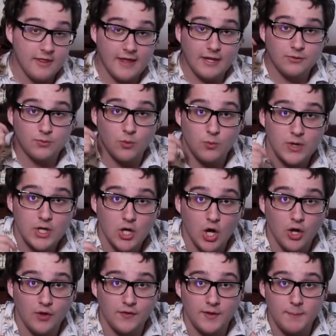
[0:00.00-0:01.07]
That's what we
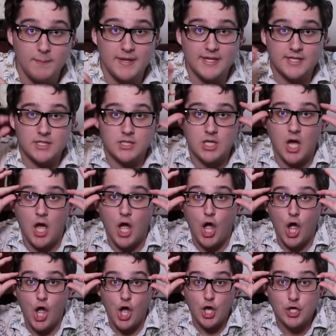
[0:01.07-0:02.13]
call in the biz
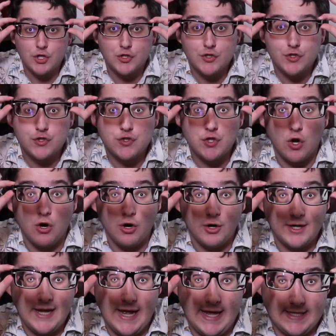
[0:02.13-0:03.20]

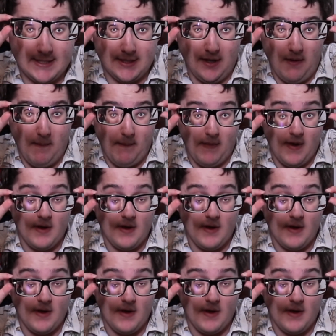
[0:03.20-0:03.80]
sarcasm.